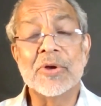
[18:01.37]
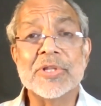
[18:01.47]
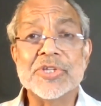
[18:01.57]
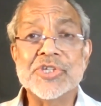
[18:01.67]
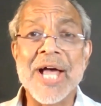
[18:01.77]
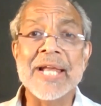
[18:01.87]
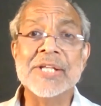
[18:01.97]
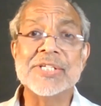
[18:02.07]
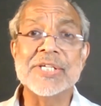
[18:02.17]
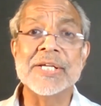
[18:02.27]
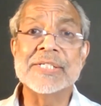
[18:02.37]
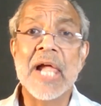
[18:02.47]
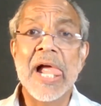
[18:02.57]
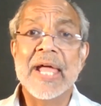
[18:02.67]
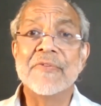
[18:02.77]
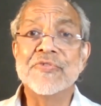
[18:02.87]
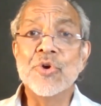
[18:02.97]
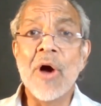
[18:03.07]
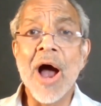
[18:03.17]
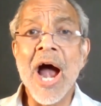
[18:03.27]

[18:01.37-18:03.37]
Because the challenge is, if you